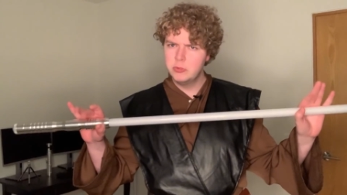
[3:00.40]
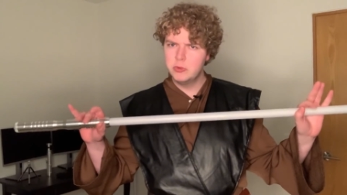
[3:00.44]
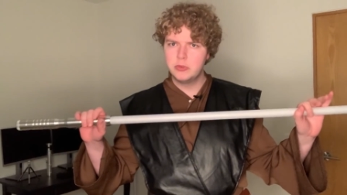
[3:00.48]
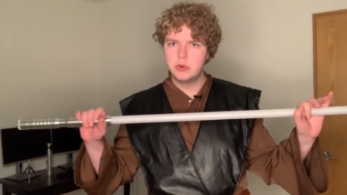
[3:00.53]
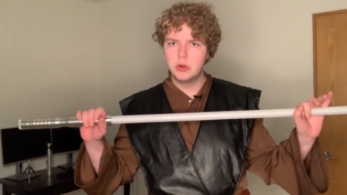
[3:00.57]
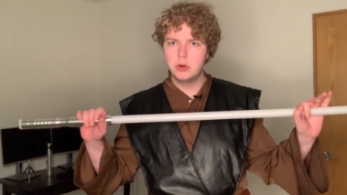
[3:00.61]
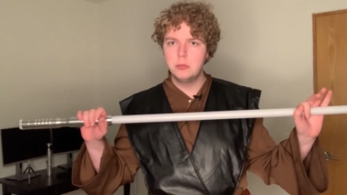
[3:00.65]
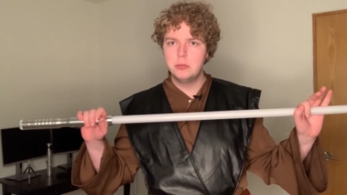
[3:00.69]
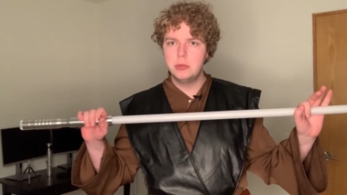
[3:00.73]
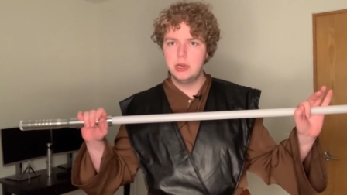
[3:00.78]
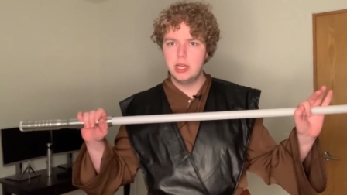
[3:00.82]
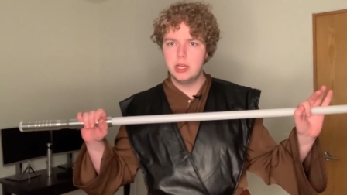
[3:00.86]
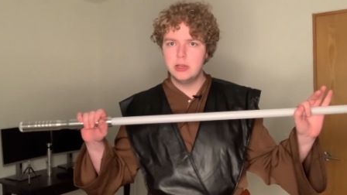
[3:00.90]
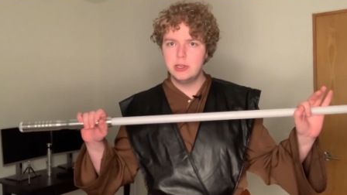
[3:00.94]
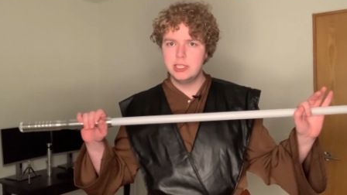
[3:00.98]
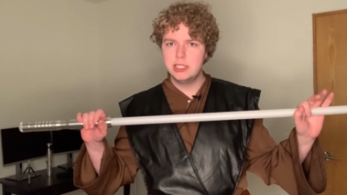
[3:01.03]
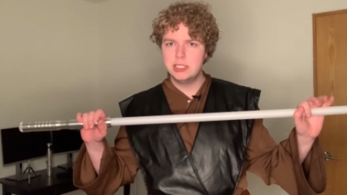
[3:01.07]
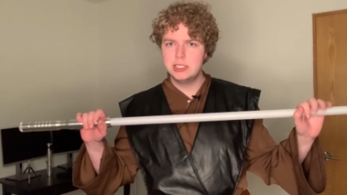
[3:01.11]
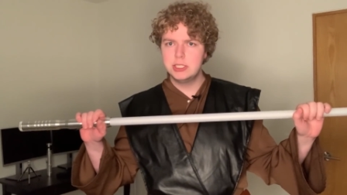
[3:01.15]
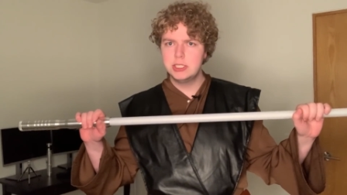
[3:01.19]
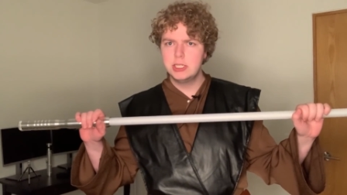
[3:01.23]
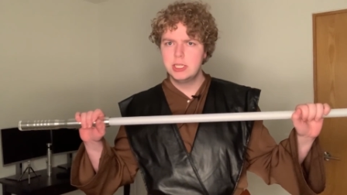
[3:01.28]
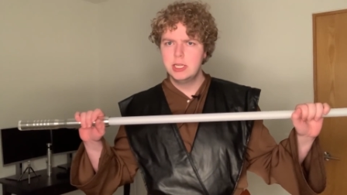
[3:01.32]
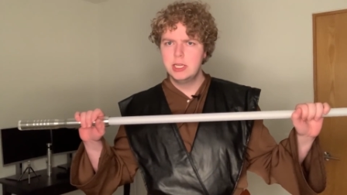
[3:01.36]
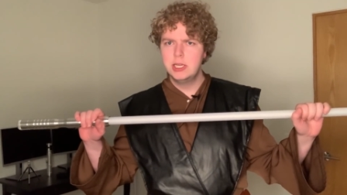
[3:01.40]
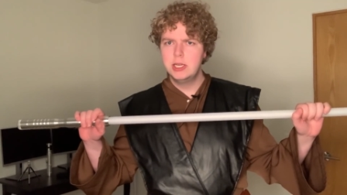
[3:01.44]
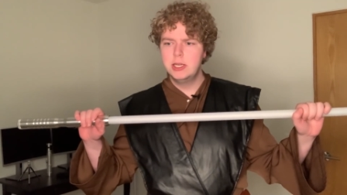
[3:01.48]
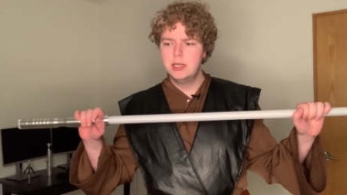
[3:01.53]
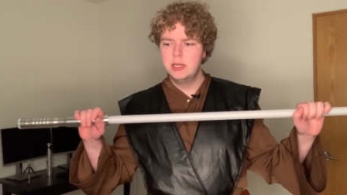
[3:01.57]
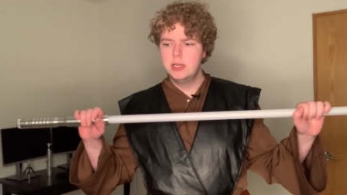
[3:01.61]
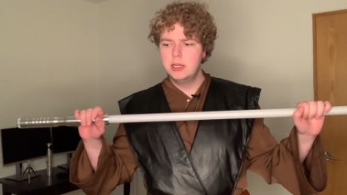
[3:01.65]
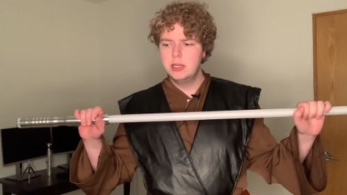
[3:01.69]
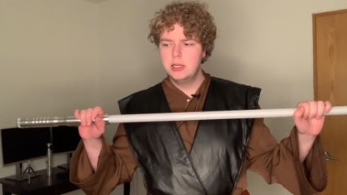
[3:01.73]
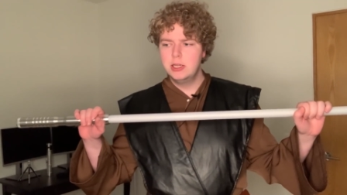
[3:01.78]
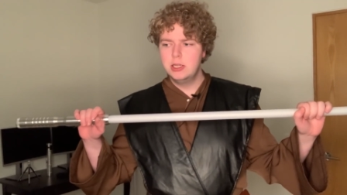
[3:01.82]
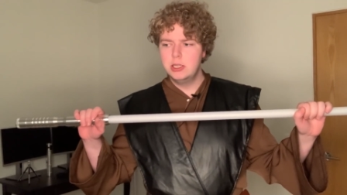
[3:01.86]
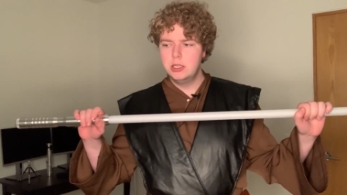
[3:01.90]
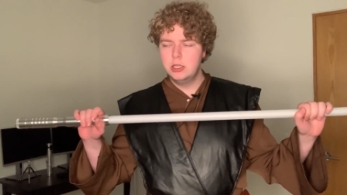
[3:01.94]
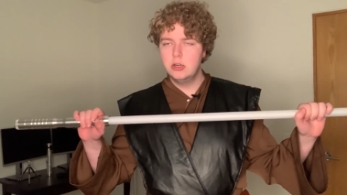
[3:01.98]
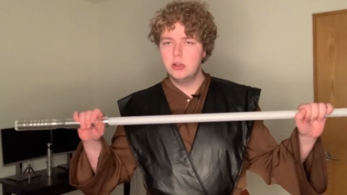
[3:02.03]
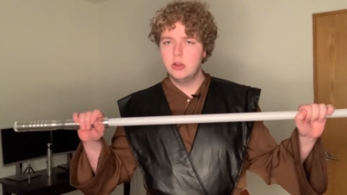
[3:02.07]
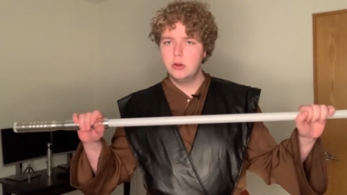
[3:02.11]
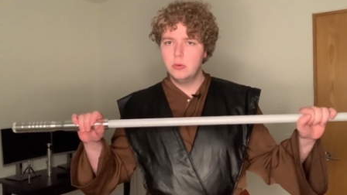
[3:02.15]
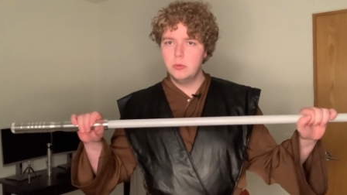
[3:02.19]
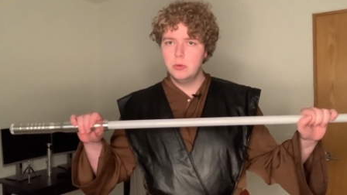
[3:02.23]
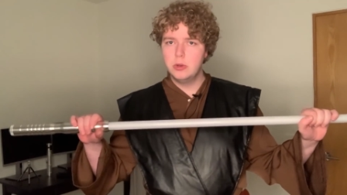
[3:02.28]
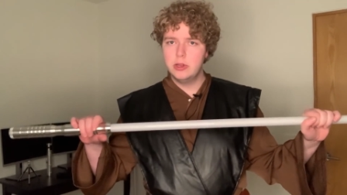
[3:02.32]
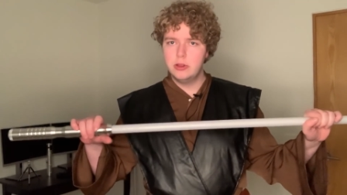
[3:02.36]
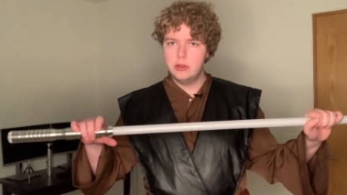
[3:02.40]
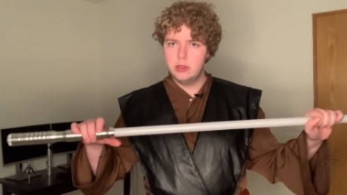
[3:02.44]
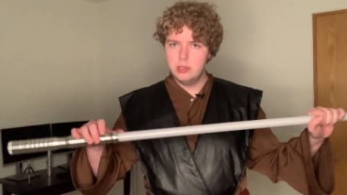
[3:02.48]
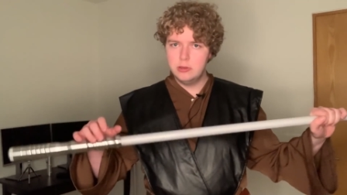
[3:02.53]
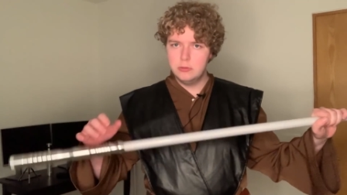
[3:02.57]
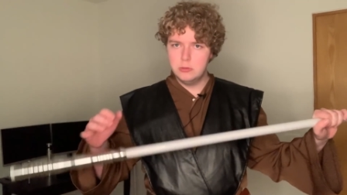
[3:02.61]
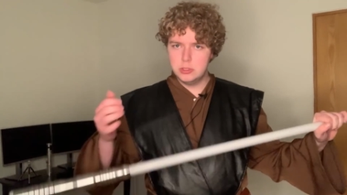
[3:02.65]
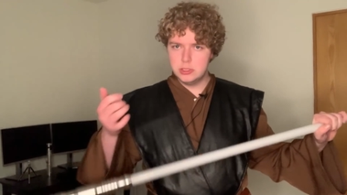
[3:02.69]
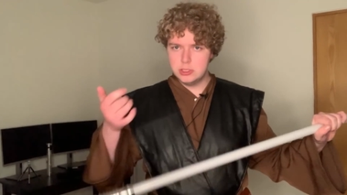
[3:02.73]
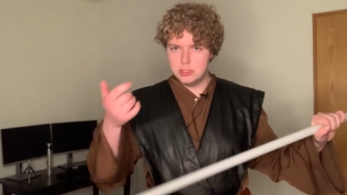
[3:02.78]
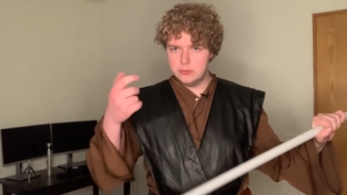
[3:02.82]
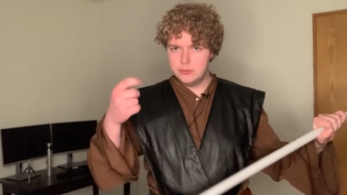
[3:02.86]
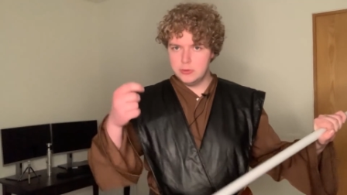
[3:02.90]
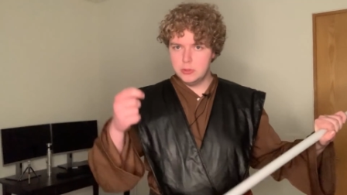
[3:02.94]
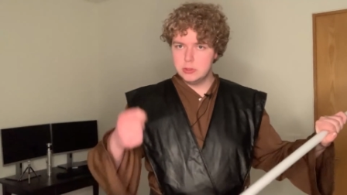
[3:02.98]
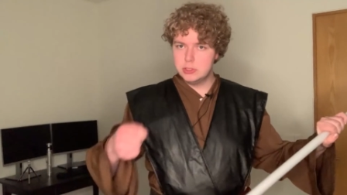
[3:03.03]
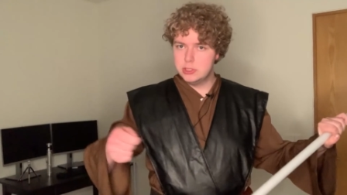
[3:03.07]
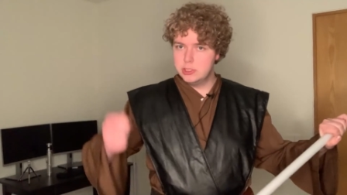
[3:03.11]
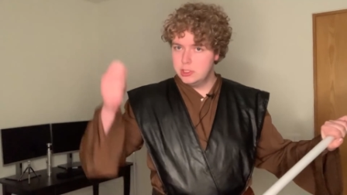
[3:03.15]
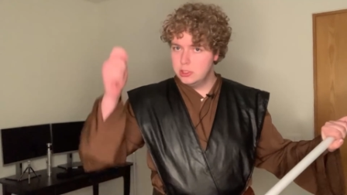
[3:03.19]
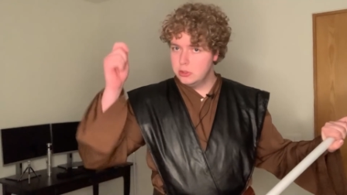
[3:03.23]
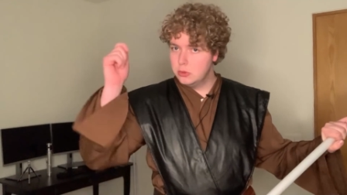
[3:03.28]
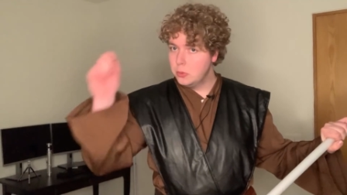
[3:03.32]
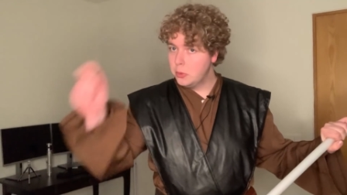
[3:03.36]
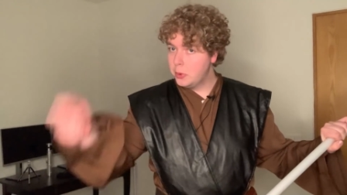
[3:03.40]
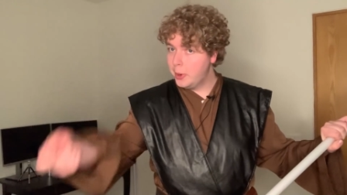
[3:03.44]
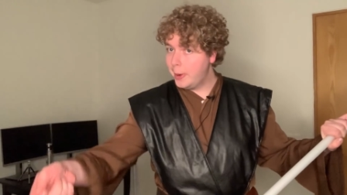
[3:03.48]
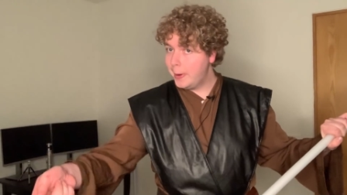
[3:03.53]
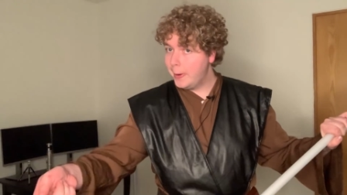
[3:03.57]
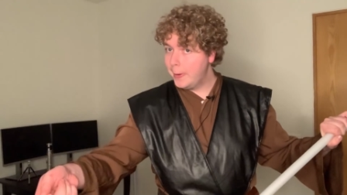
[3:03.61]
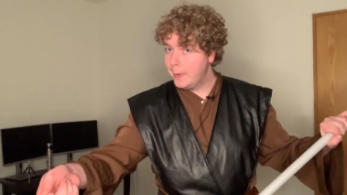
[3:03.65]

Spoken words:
from nowadays, one of the ones that folds in and